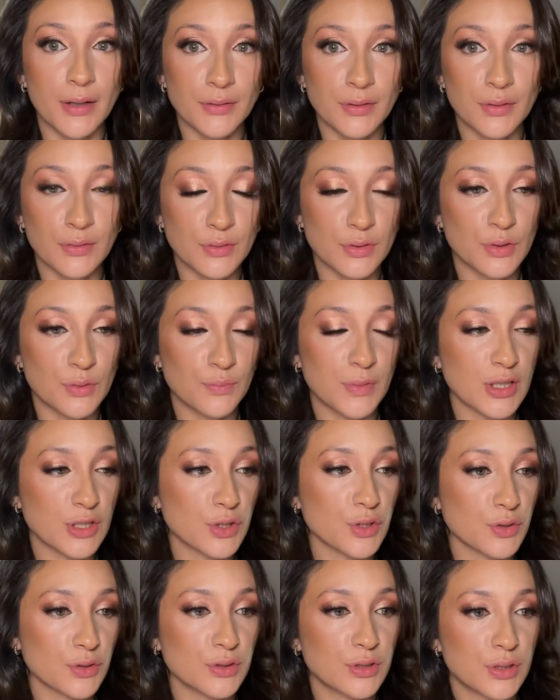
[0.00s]
going to make
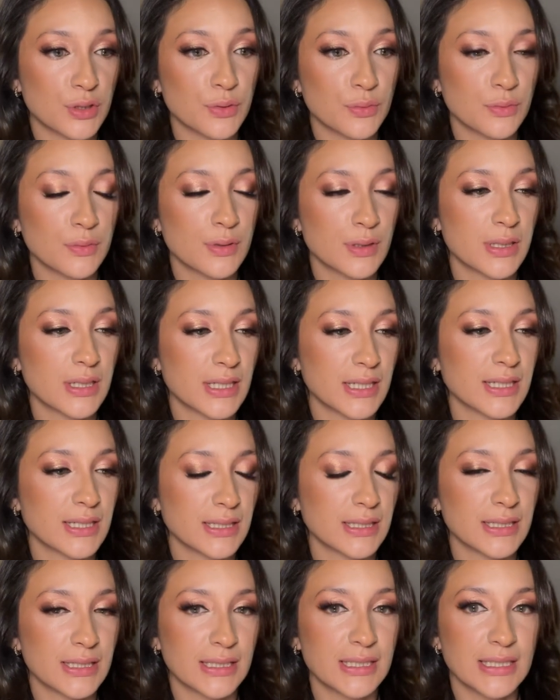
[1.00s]
sure to
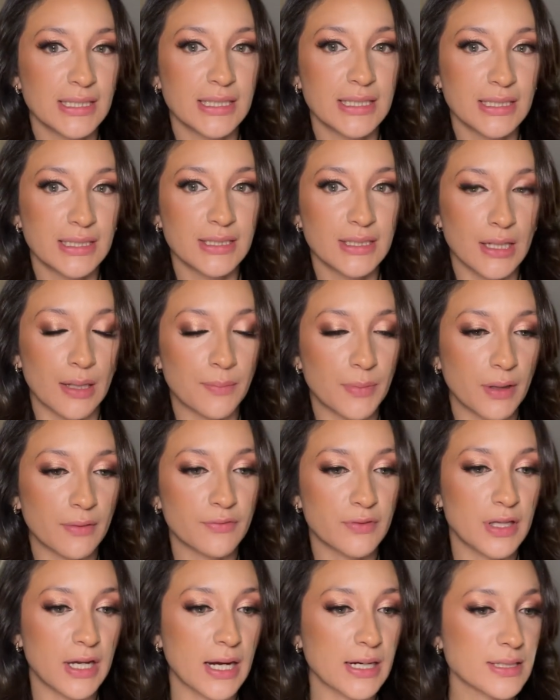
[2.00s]
tap off
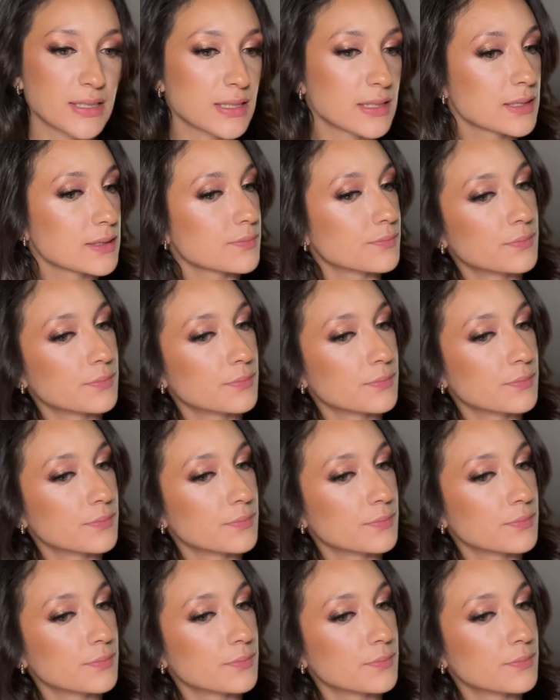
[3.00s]
the excess.